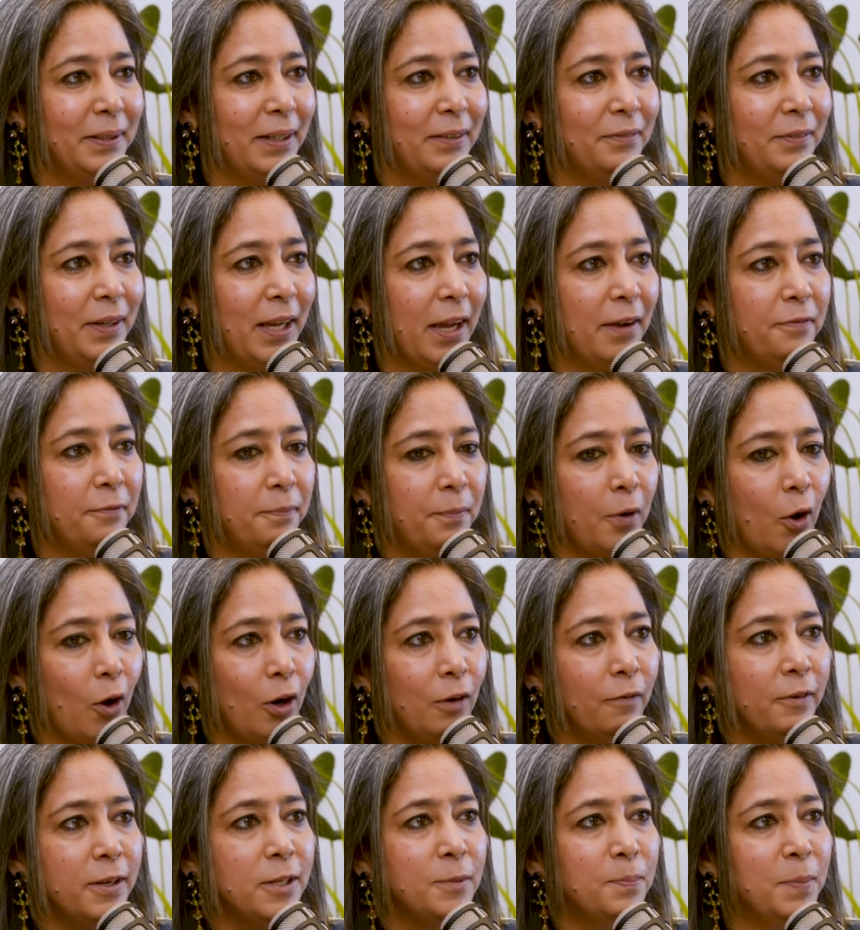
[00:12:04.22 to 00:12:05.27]
we have
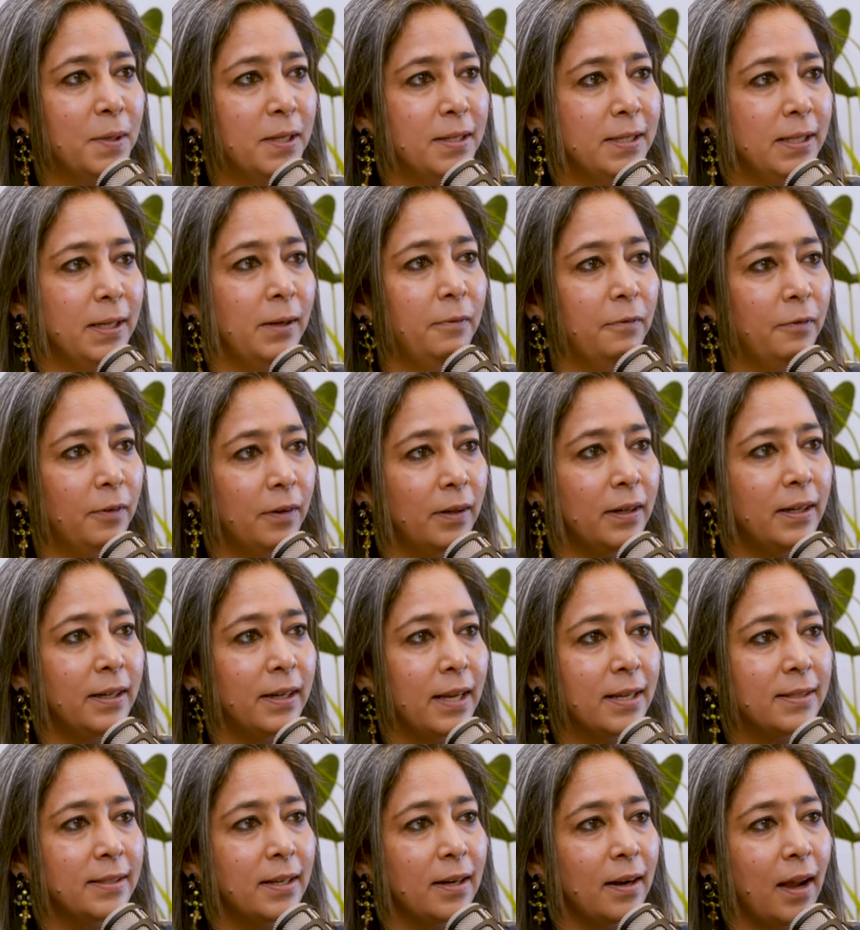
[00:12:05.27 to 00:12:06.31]
always perceived world
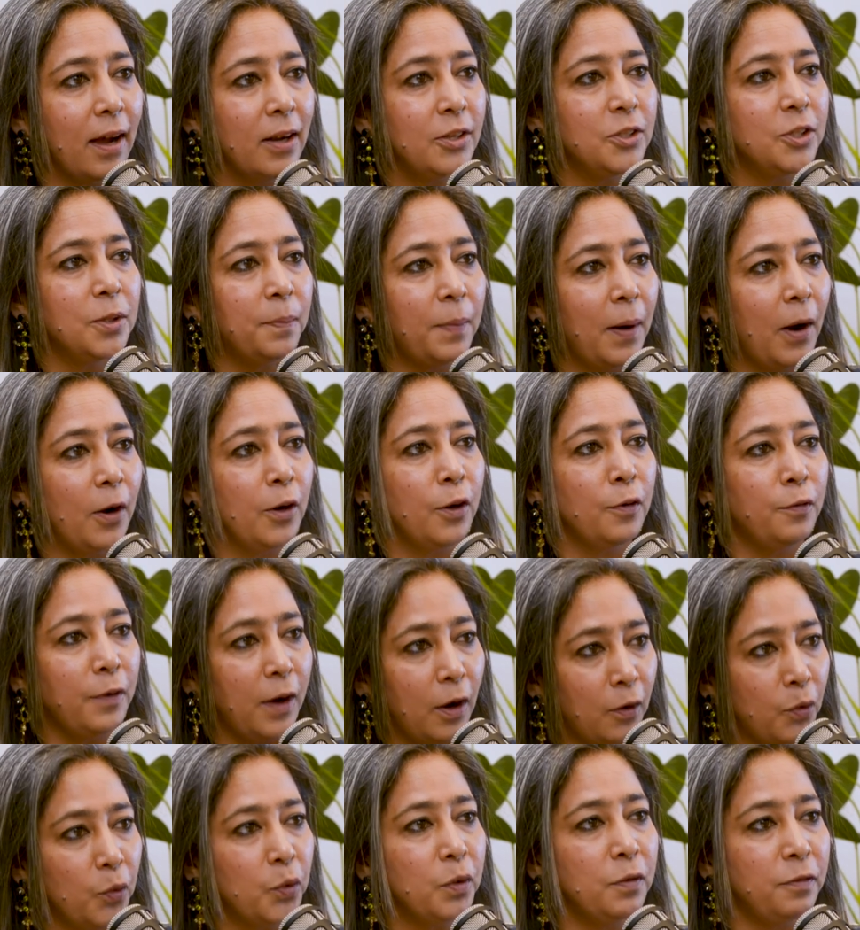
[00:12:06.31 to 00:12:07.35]
as a larger part of our
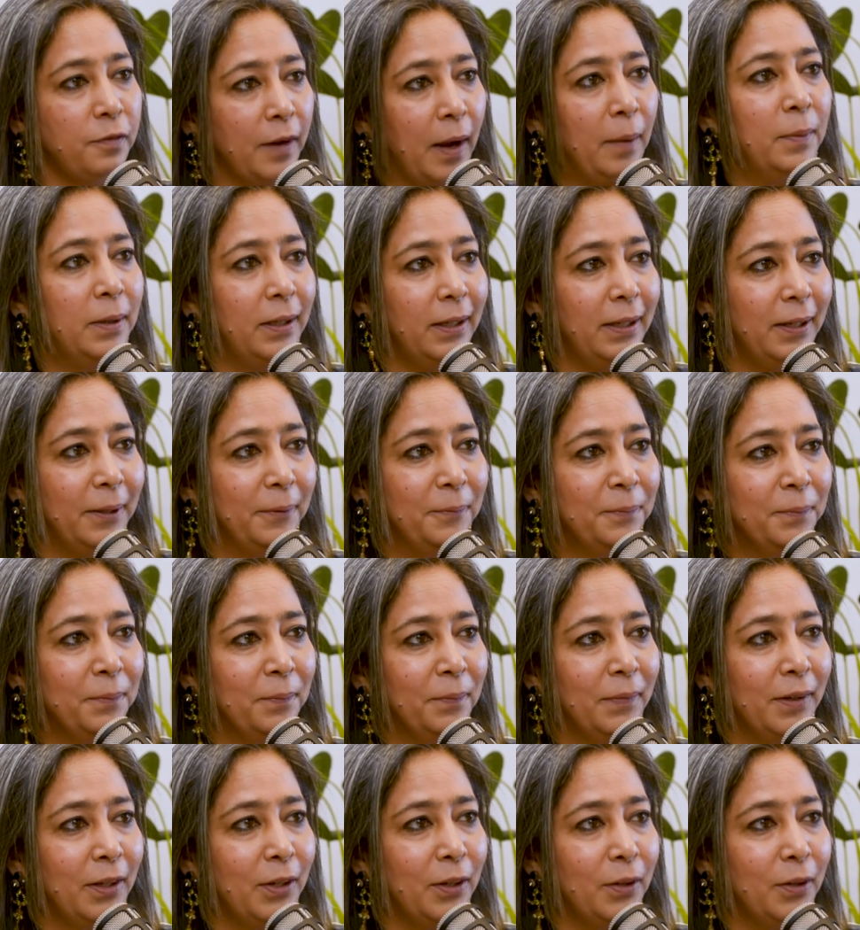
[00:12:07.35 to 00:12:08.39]
own family, you